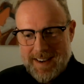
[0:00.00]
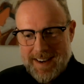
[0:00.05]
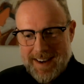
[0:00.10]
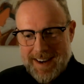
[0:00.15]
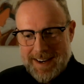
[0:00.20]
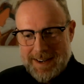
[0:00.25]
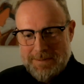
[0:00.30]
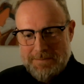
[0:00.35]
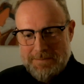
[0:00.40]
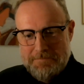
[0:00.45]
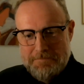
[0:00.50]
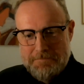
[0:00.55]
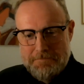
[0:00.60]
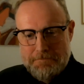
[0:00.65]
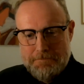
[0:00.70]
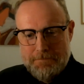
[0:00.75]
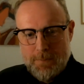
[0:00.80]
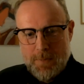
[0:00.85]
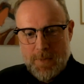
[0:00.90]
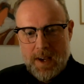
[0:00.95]
Um,
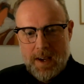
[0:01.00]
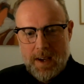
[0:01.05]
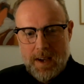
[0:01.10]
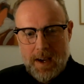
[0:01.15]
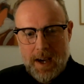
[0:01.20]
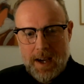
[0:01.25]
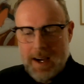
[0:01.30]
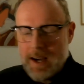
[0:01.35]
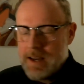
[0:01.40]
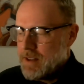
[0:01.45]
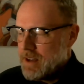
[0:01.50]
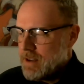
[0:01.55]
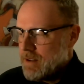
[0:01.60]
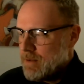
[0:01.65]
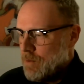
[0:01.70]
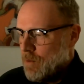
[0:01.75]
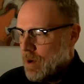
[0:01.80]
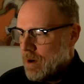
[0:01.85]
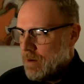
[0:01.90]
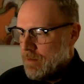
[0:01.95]
I, I, think
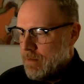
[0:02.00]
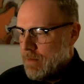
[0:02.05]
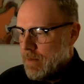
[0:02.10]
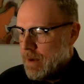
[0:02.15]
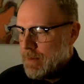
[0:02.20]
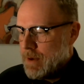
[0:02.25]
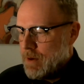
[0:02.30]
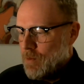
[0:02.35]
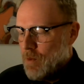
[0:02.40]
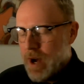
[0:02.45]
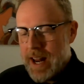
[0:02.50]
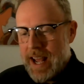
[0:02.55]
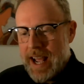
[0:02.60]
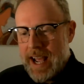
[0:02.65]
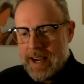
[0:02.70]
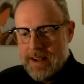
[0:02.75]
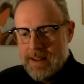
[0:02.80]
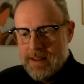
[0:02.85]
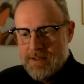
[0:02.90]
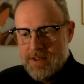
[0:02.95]
what, maybe one
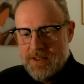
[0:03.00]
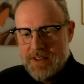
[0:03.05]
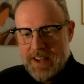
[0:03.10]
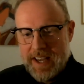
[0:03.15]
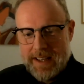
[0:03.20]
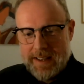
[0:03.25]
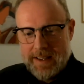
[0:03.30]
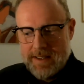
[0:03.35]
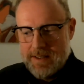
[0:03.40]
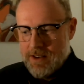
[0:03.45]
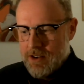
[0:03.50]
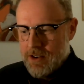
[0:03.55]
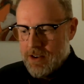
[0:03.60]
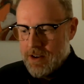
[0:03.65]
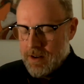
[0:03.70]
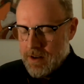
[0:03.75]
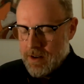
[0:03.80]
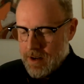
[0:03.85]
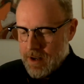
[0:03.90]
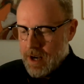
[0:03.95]
angle to take this
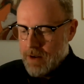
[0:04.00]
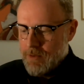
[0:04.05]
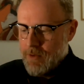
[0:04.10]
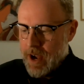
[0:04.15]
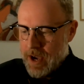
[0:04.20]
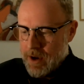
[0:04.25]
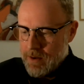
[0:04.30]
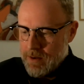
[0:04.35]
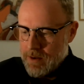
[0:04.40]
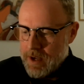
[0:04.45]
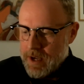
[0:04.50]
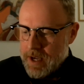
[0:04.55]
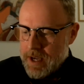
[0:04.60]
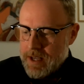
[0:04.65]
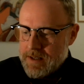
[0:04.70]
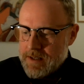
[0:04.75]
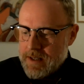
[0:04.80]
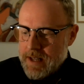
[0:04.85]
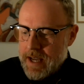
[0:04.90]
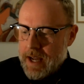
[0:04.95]
on around
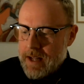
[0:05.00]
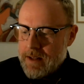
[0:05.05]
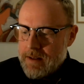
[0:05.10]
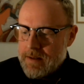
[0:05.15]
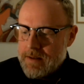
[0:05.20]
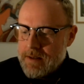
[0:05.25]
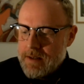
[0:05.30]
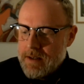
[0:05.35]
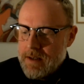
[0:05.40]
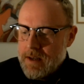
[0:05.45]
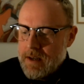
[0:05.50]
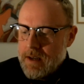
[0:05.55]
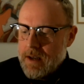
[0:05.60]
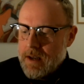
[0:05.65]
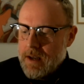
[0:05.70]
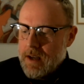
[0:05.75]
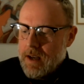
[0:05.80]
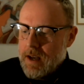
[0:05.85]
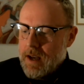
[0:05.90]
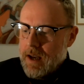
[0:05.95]
is that
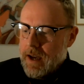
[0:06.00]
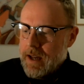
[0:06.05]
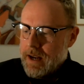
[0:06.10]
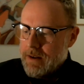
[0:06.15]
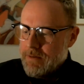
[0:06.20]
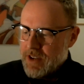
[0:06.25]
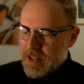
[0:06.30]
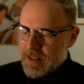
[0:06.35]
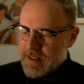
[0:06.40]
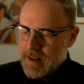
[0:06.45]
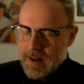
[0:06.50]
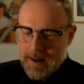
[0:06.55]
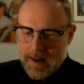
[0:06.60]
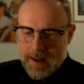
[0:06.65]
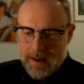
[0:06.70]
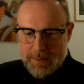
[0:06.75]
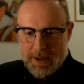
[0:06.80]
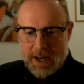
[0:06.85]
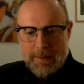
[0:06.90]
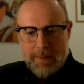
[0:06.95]
and I've written a
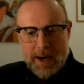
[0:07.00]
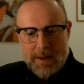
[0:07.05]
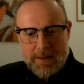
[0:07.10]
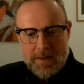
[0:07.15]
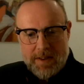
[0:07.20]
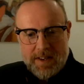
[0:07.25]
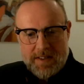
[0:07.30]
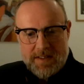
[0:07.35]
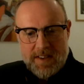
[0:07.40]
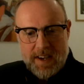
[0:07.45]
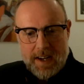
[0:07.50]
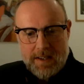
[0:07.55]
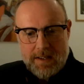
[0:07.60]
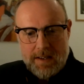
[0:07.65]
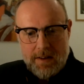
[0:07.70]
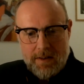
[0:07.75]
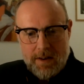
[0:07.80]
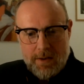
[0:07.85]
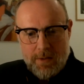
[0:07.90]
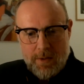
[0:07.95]
little bit about this actually
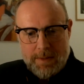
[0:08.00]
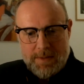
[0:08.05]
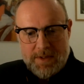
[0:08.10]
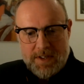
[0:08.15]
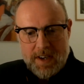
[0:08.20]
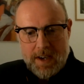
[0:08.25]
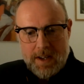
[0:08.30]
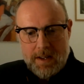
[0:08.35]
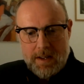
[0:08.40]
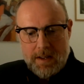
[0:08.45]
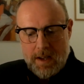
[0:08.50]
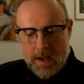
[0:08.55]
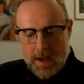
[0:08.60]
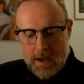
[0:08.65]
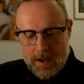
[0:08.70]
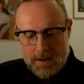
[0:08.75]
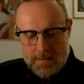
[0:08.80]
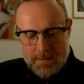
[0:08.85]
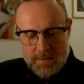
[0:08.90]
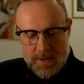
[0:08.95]
on our website
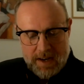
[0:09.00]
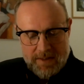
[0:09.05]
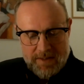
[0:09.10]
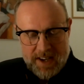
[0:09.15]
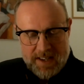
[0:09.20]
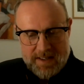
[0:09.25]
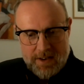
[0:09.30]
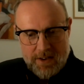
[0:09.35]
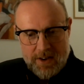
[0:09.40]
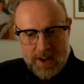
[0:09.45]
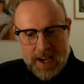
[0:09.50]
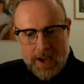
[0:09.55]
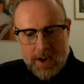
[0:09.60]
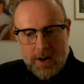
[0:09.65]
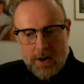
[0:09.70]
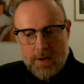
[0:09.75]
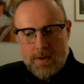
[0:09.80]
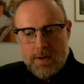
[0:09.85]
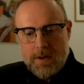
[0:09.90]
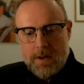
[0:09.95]
um, at Avassa.io,